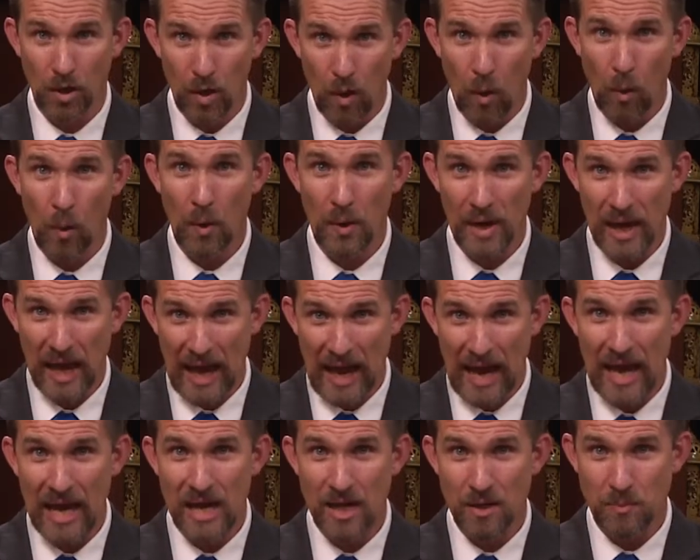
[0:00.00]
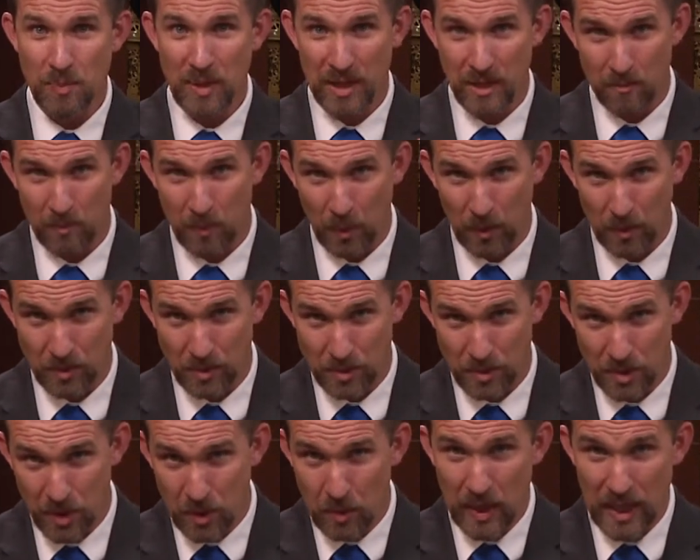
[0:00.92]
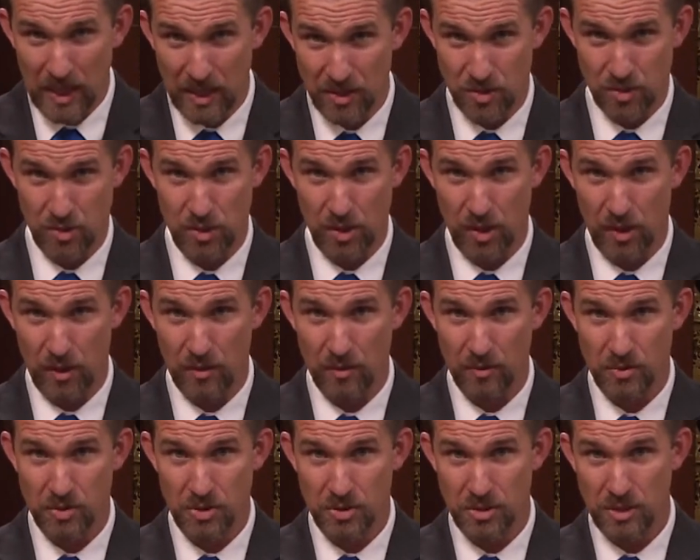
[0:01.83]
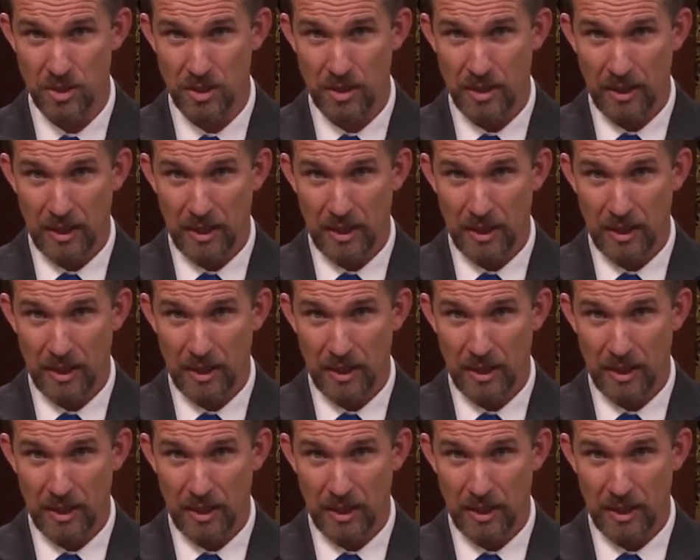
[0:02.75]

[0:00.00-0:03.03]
Lord added people to his church